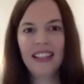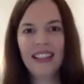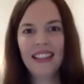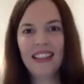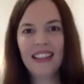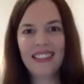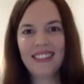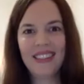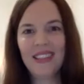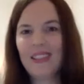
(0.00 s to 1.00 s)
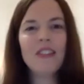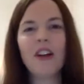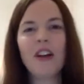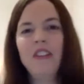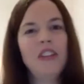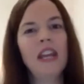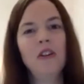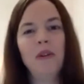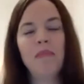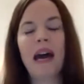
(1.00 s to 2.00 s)
This is not the
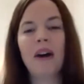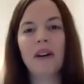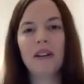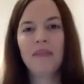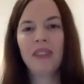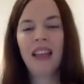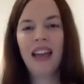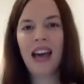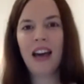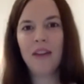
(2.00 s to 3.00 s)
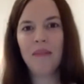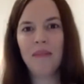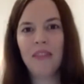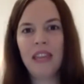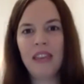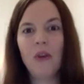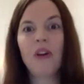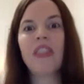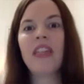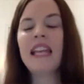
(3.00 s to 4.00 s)
genuine power. The
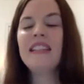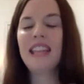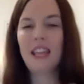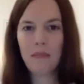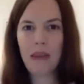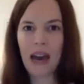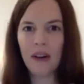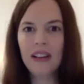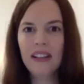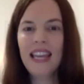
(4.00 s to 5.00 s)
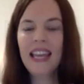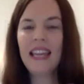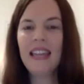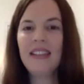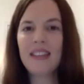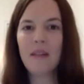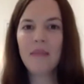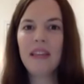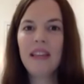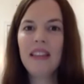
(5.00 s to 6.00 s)
authentic power, it is
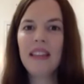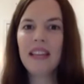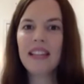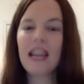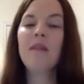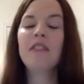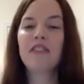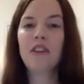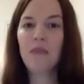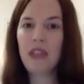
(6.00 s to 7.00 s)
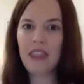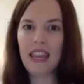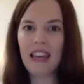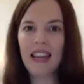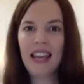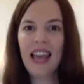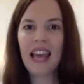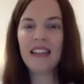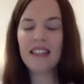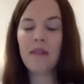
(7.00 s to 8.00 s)
something that comes from within,
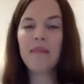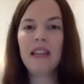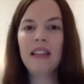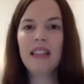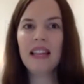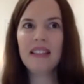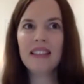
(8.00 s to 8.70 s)
and something that